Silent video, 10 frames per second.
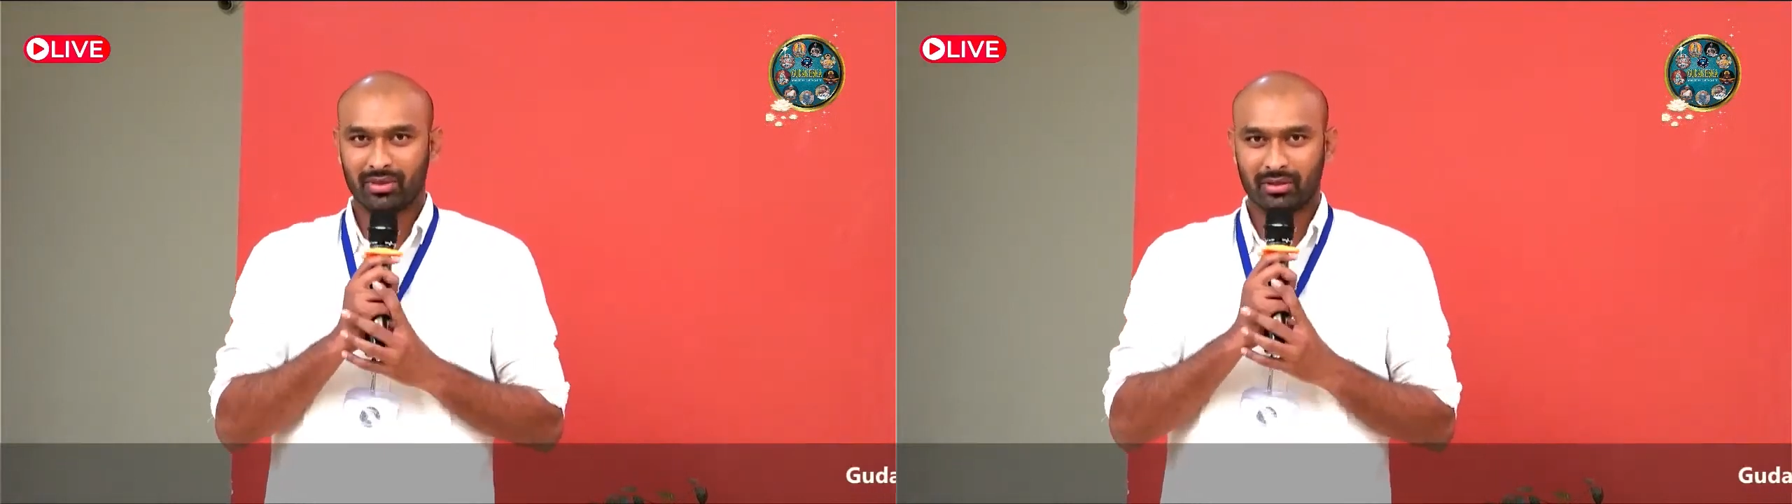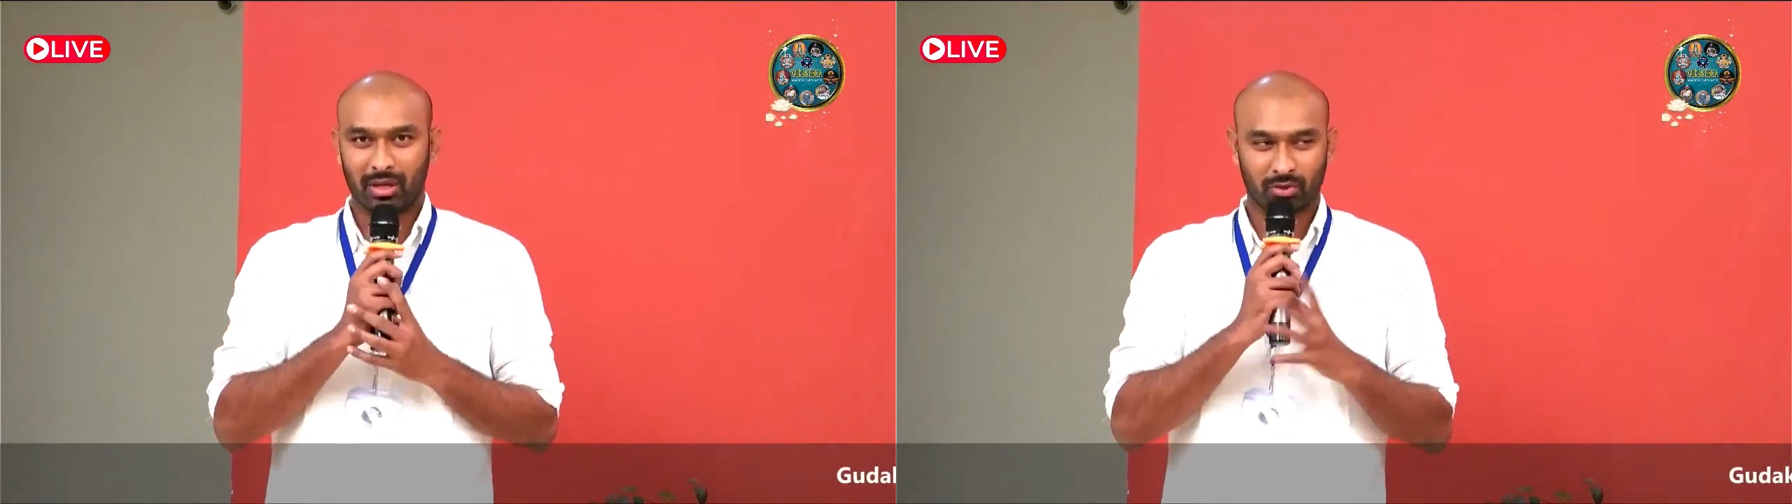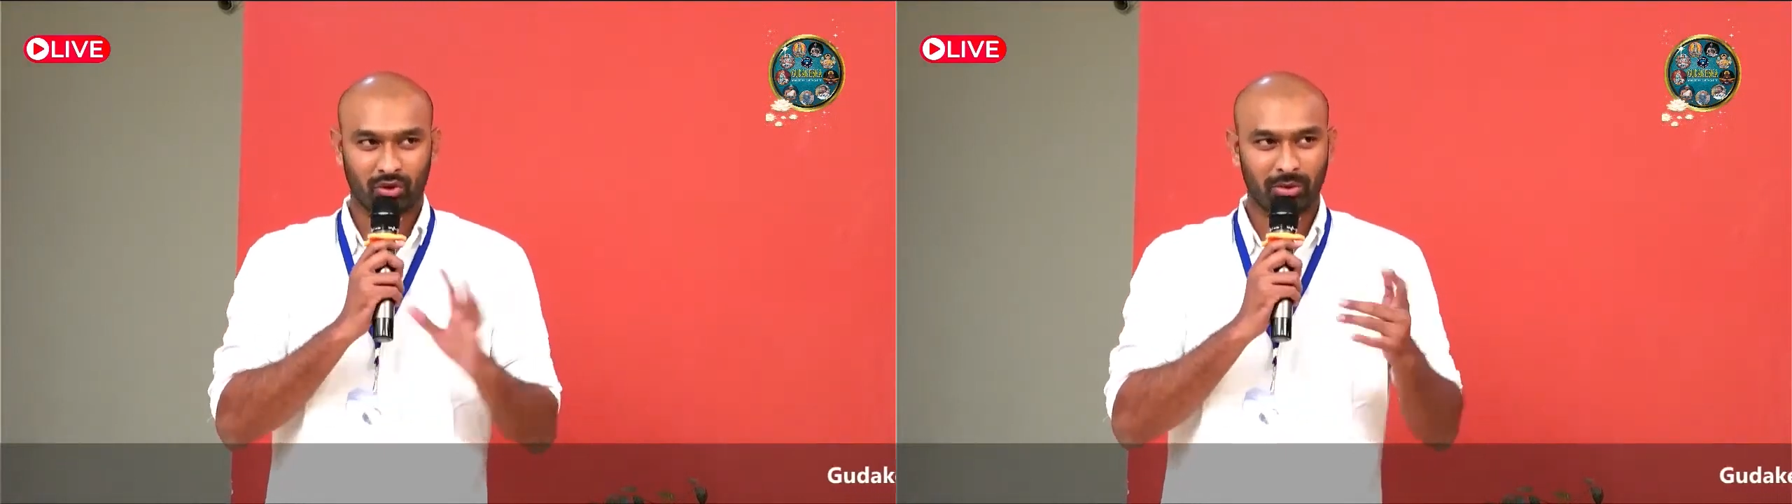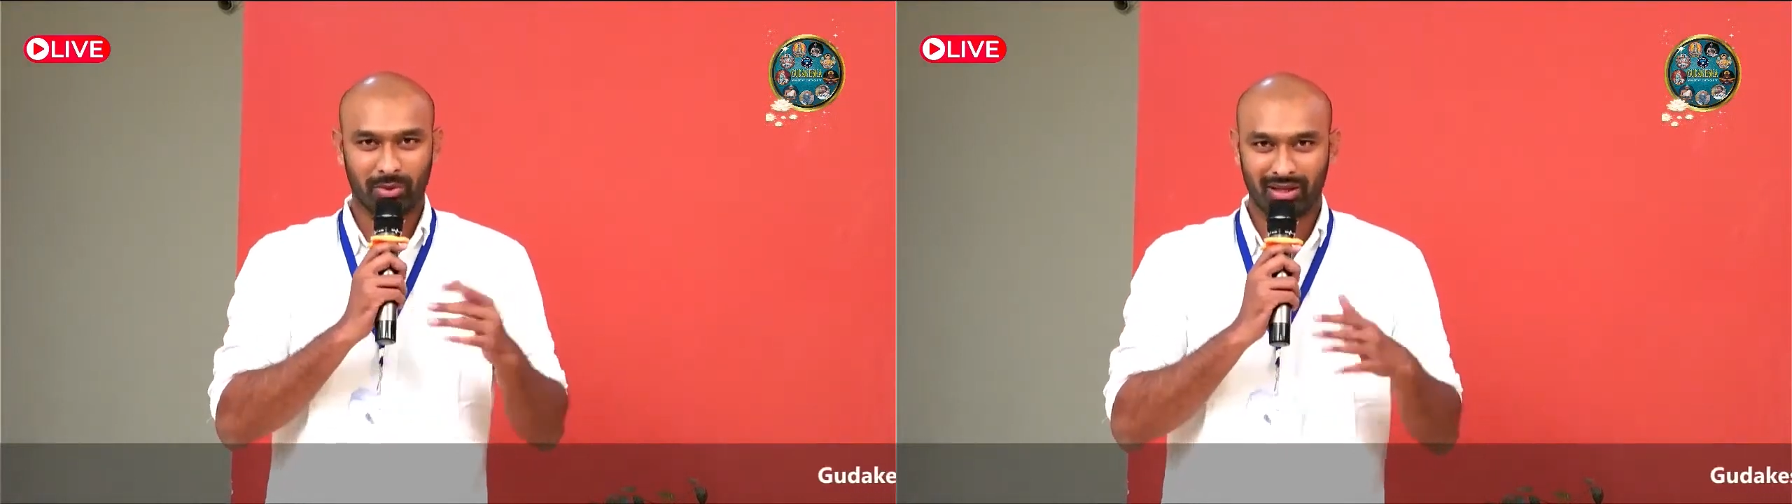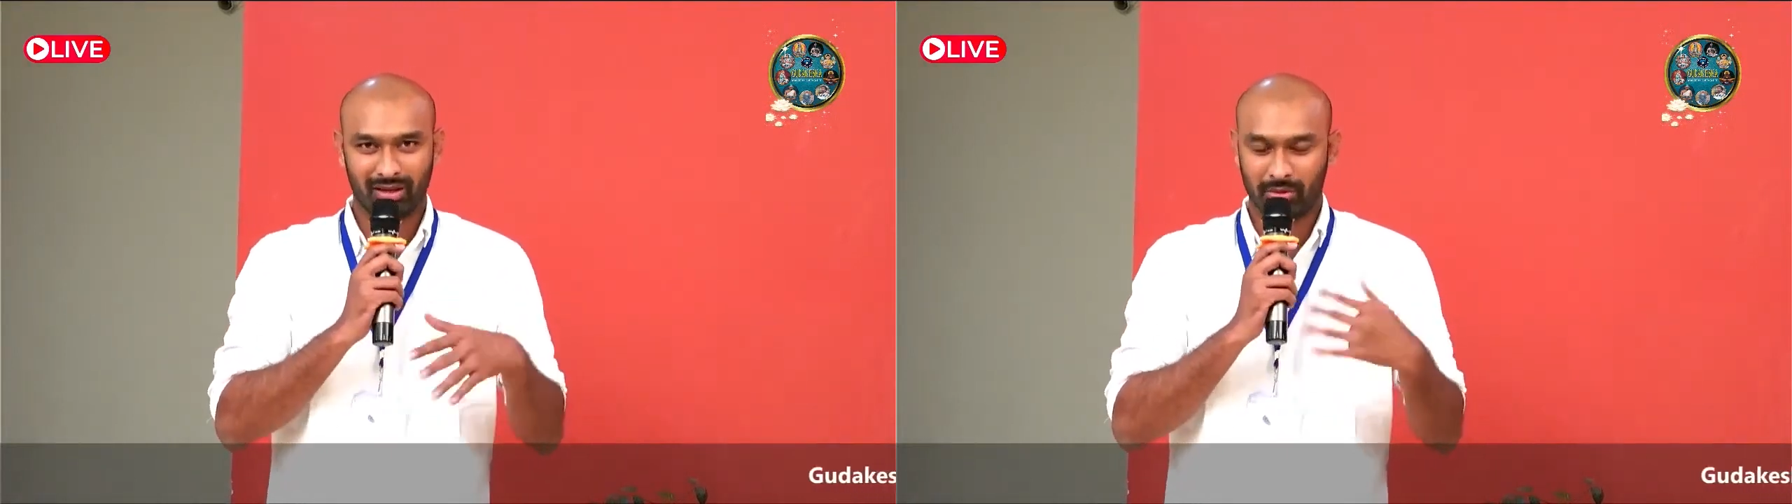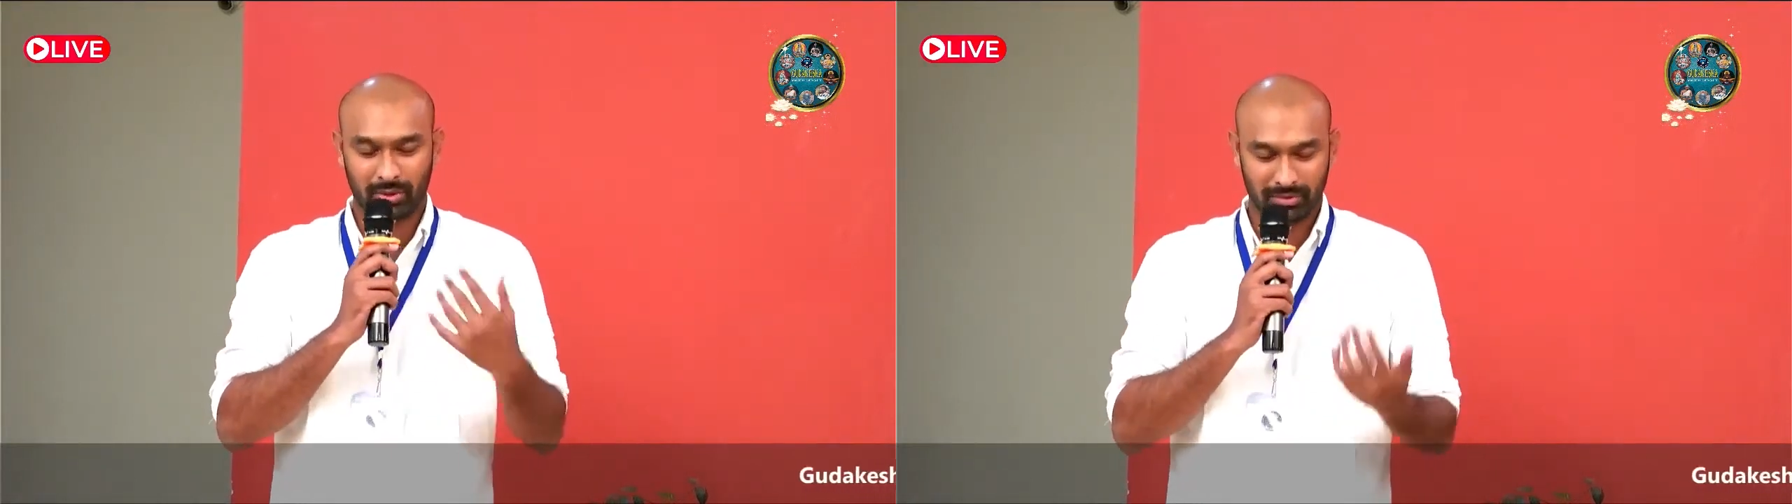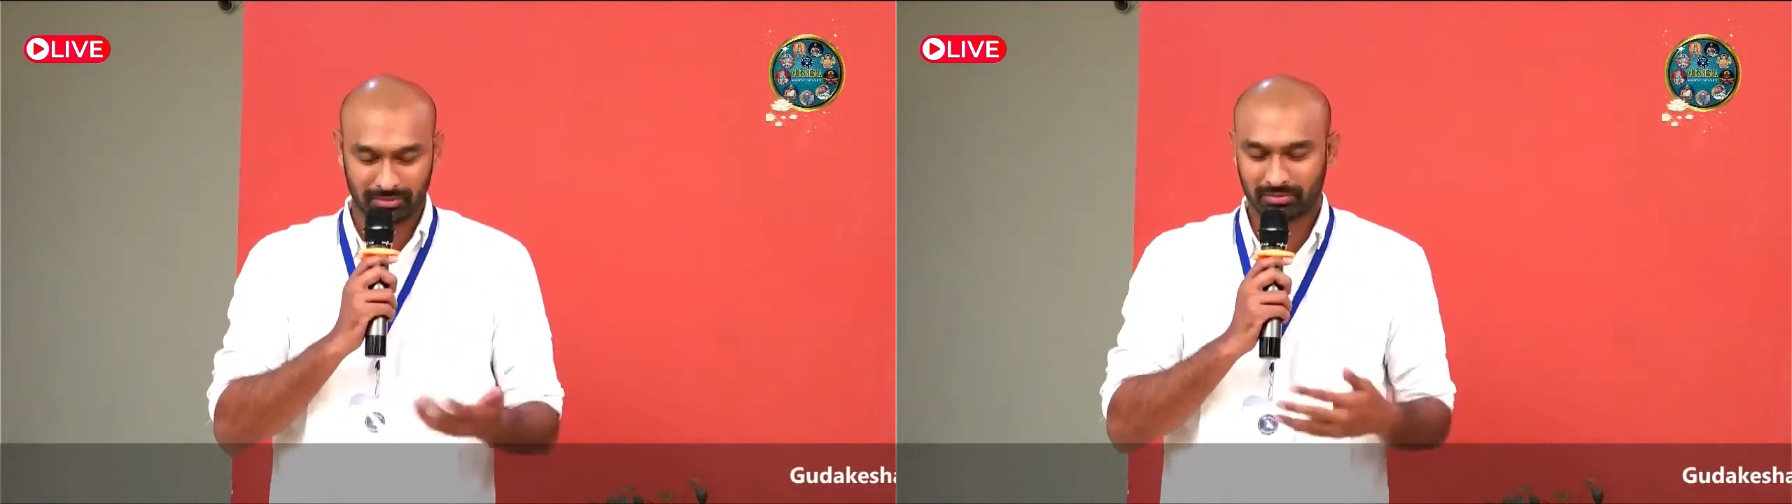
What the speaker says: my